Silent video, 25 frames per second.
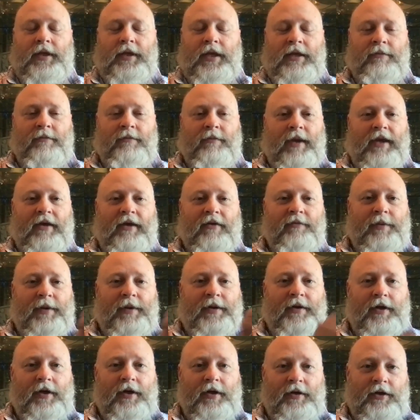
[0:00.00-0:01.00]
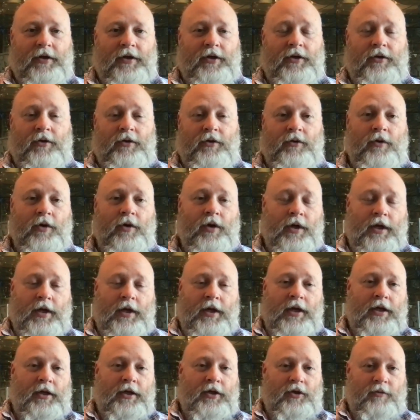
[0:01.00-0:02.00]
It may have been done to you.
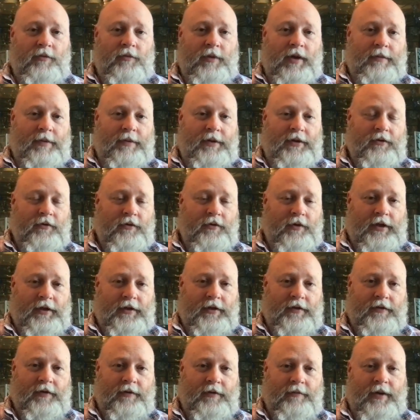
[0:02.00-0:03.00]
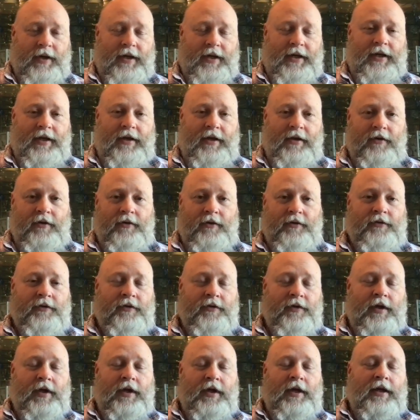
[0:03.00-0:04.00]
You may be doing it to somebody else.